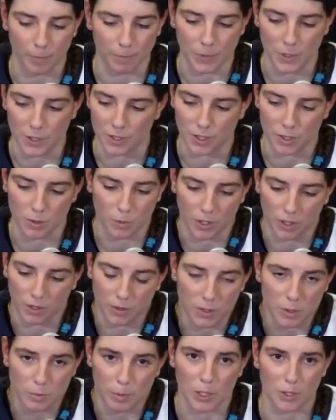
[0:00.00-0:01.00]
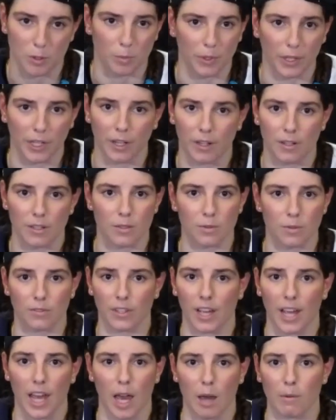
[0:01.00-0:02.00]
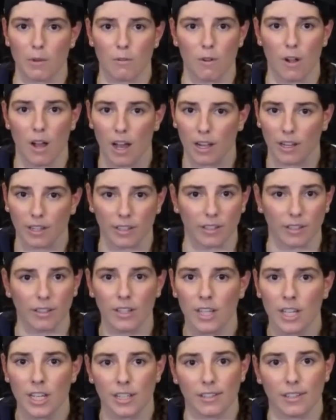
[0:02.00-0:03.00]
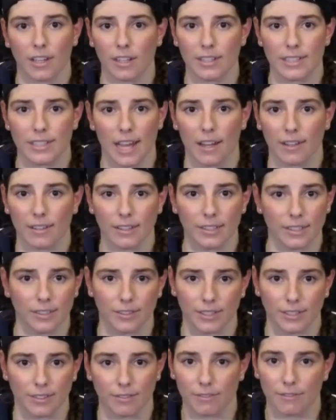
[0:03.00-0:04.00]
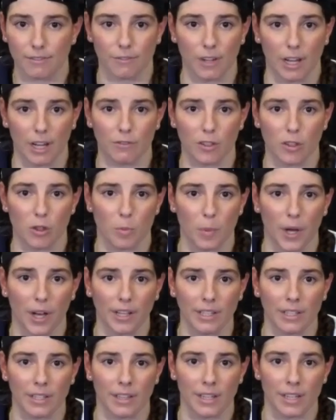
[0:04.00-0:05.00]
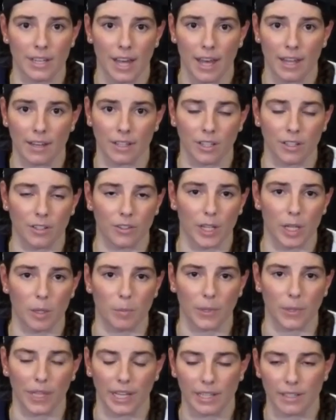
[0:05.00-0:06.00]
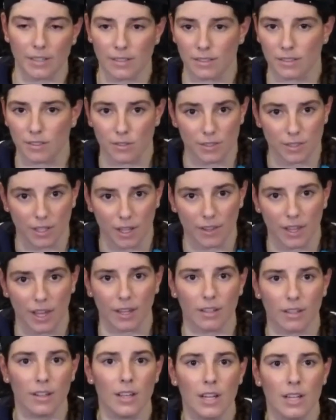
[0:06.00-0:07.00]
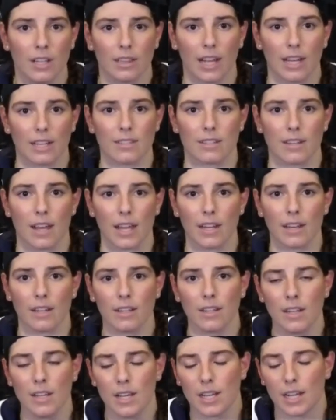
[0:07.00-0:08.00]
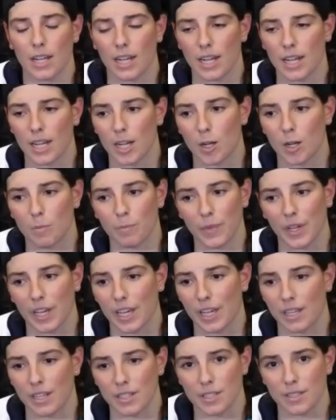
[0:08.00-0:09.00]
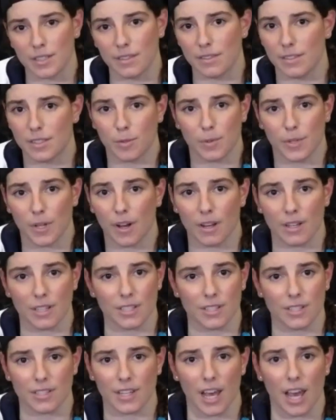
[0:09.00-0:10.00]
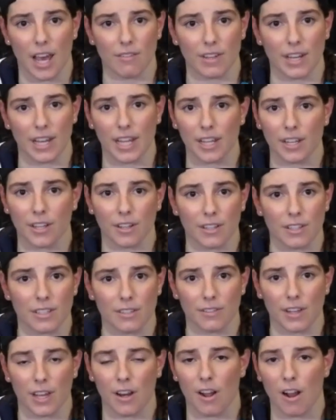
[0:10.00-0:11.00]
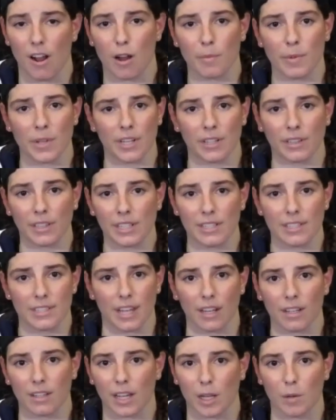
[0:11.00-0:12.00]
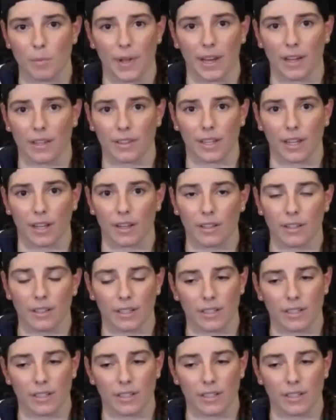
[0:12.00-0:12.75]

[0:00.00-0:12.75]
She's just one of those special players. We've got Abby Rock, a young talent who can rifle the puck into the net and create plays. You saw that last night. And to be honest, just to have an anchor in Savannah Harmon and Lee Steklein back there.